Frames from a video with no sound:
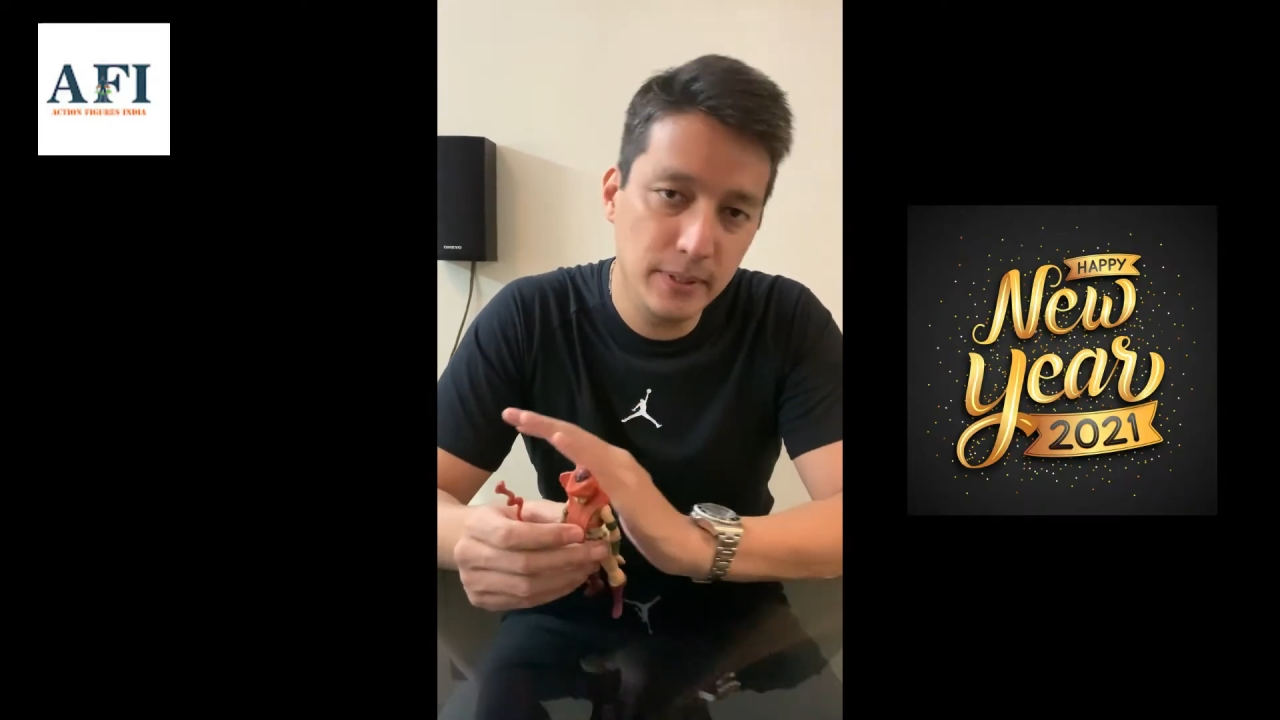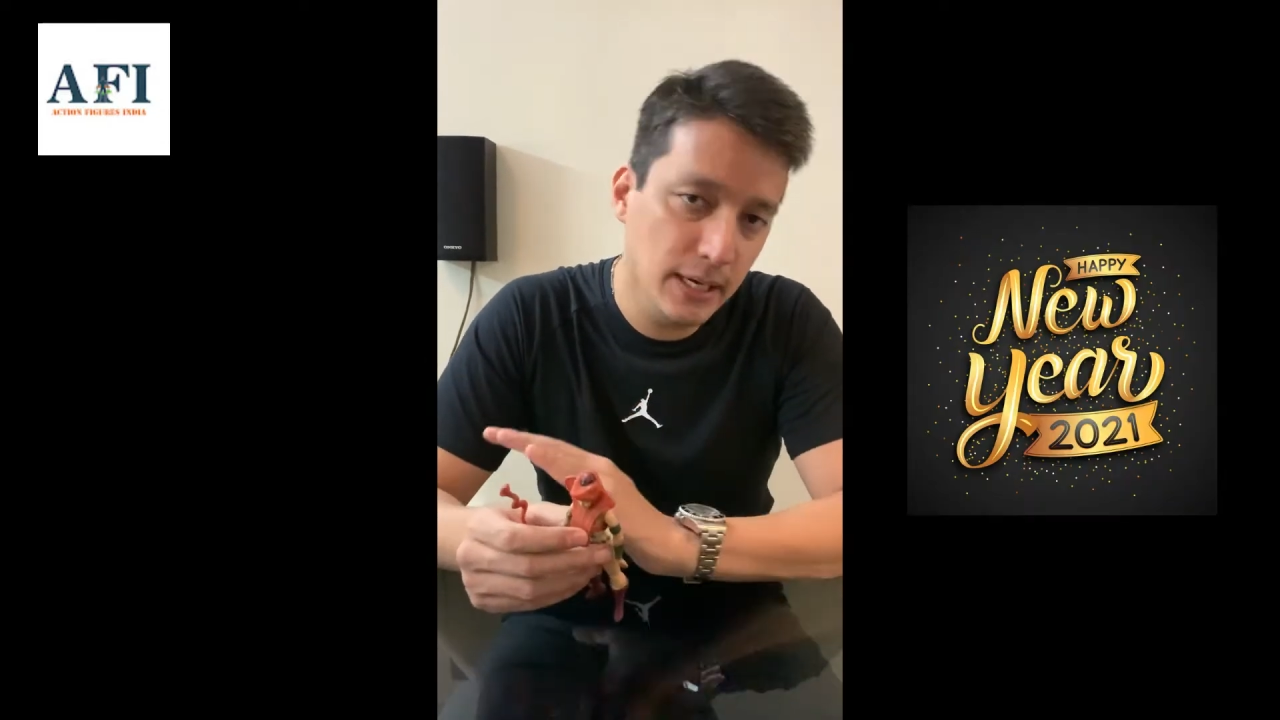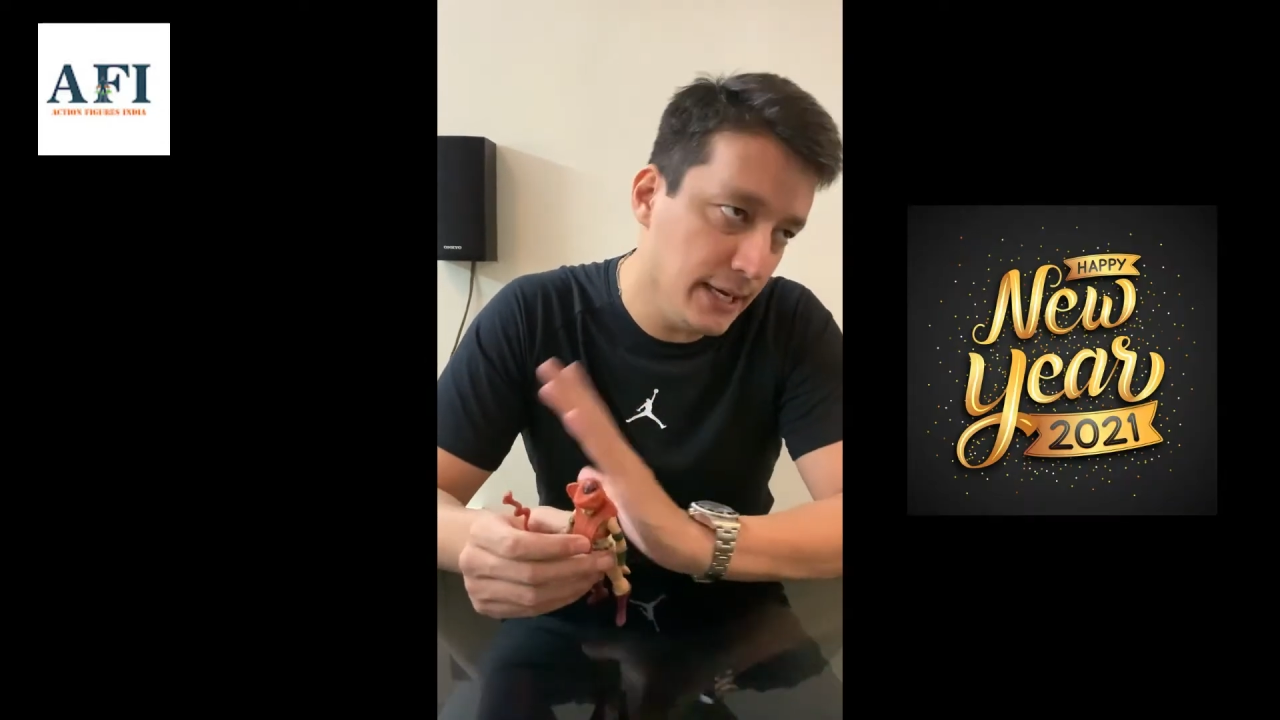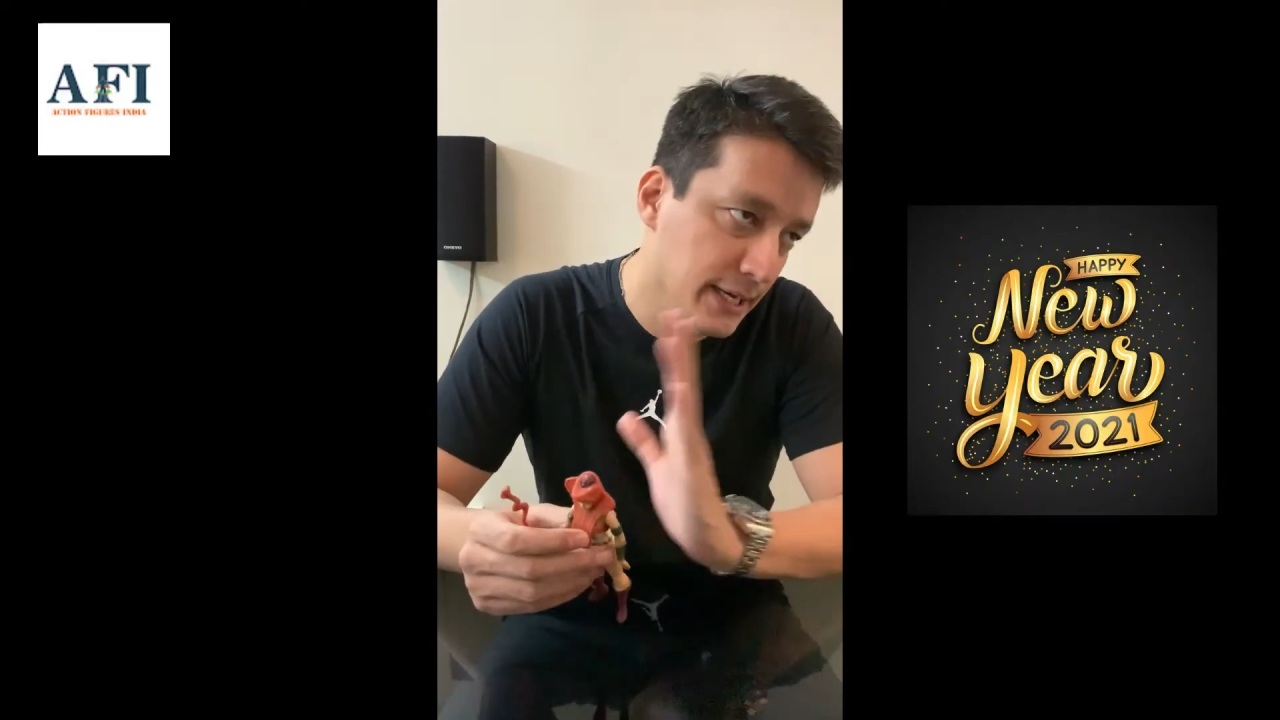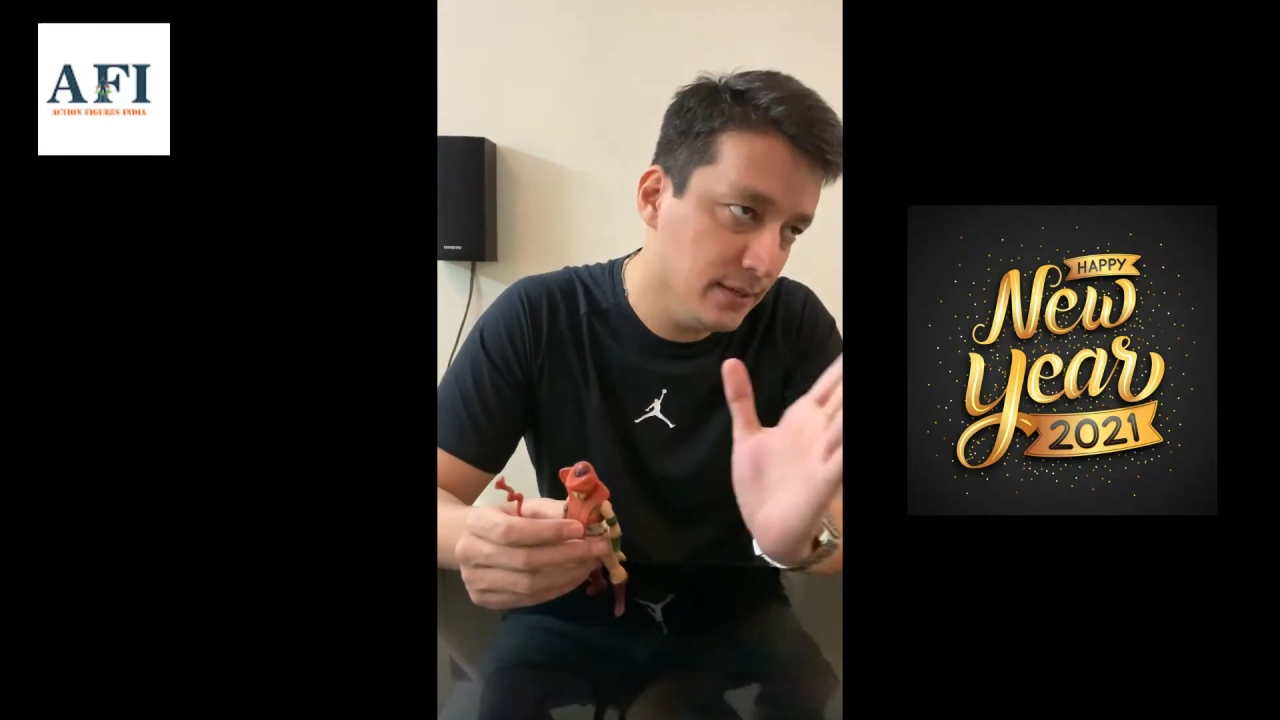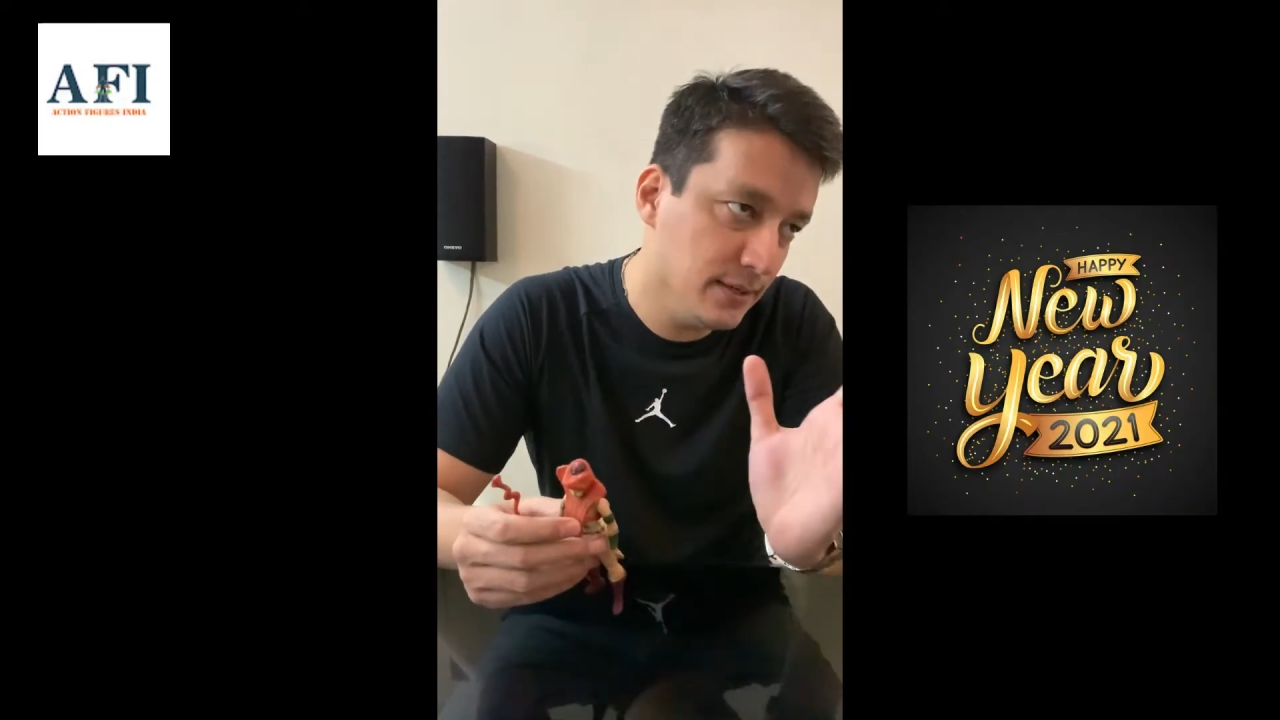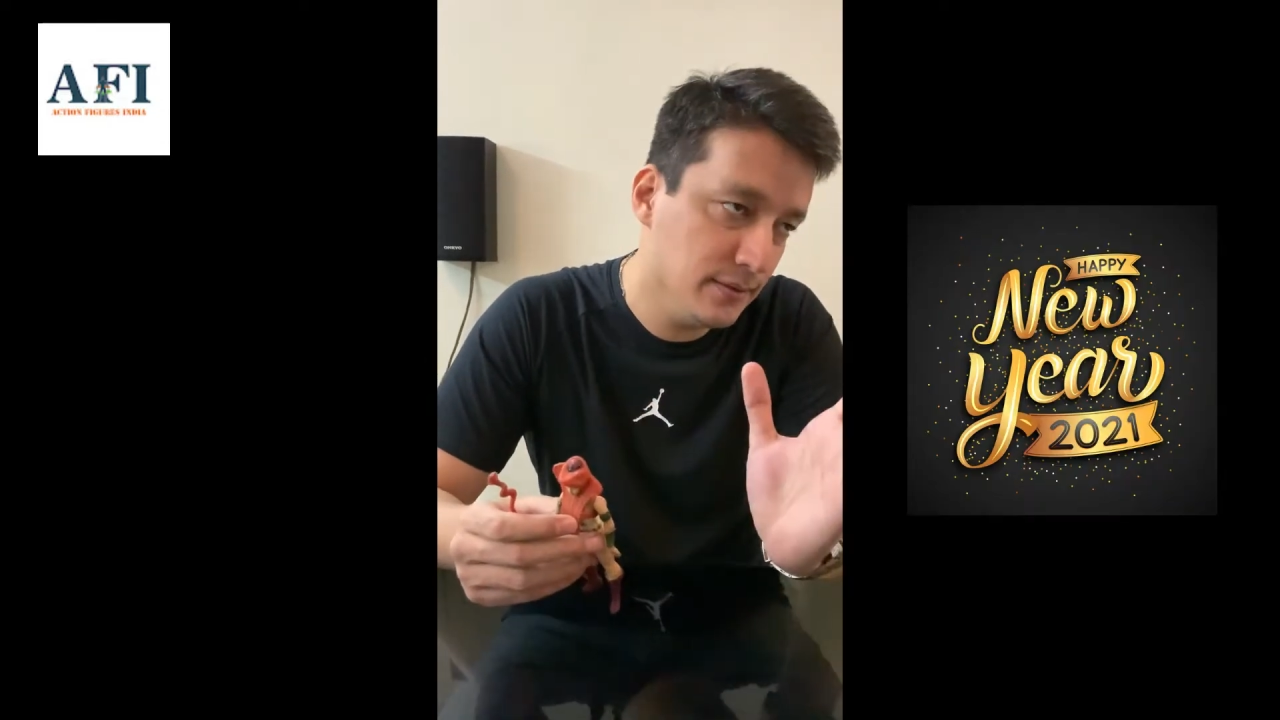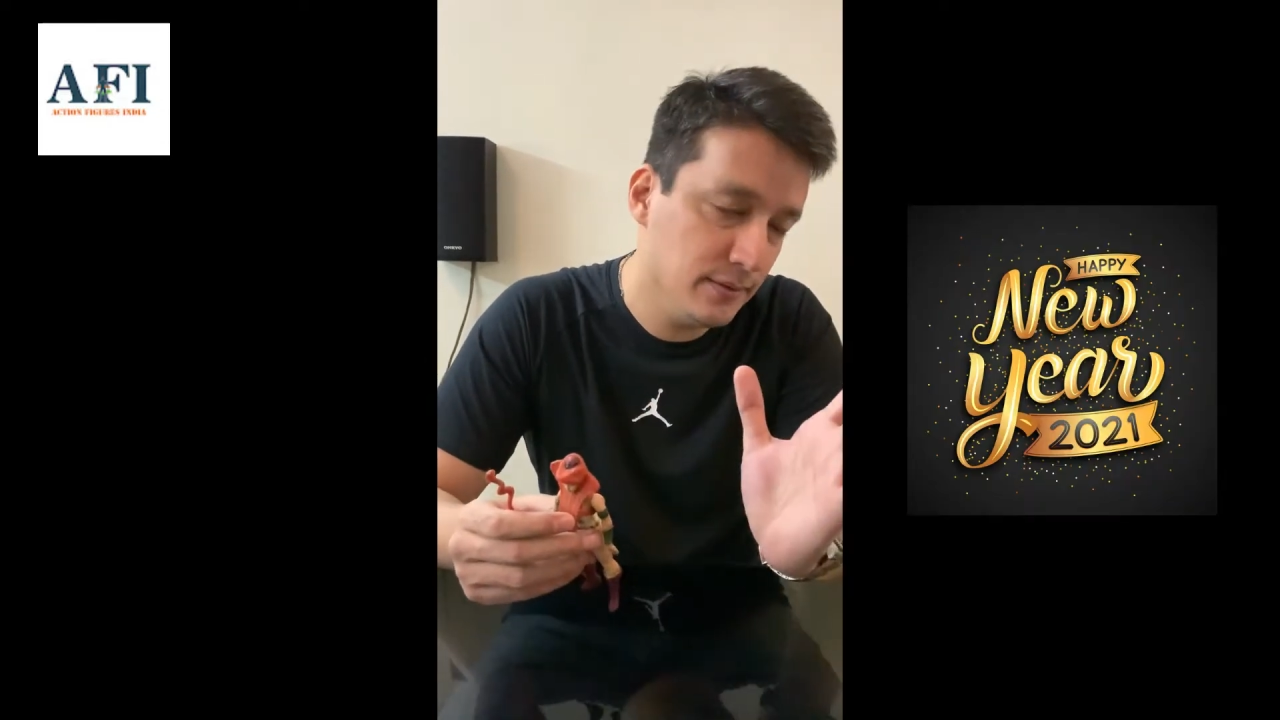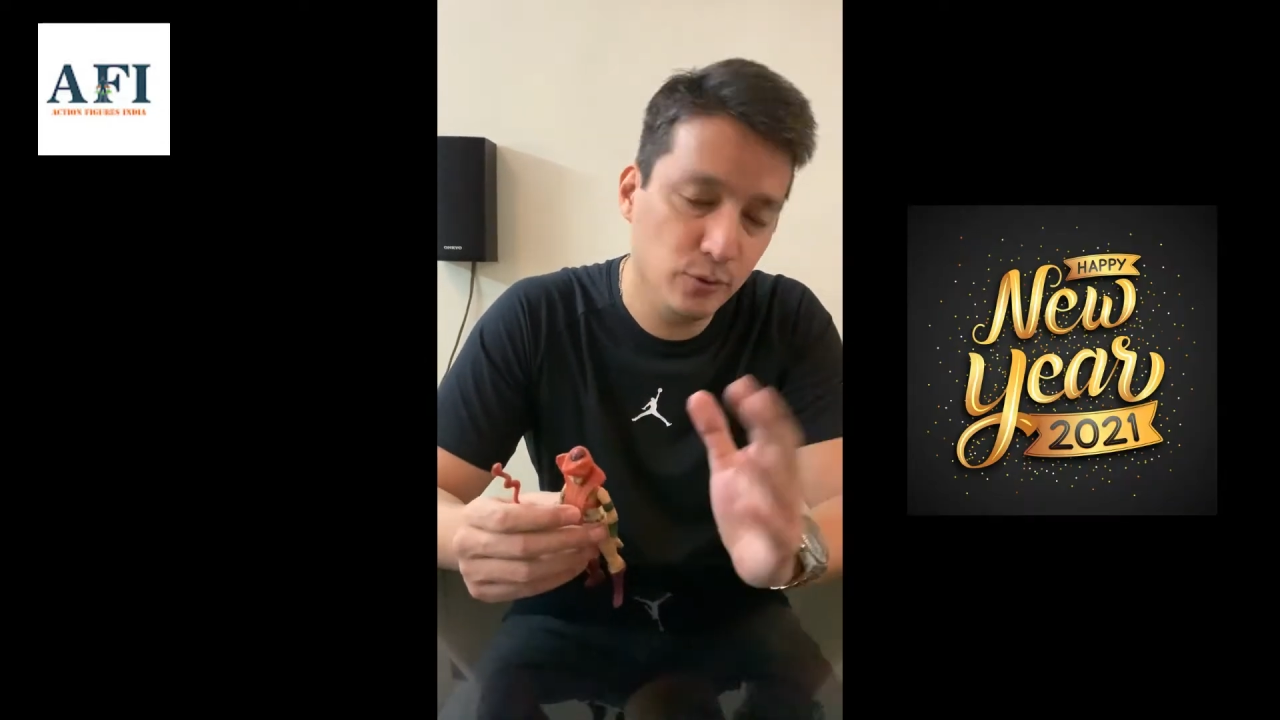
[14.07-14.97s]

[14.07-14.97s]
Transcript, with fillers: behind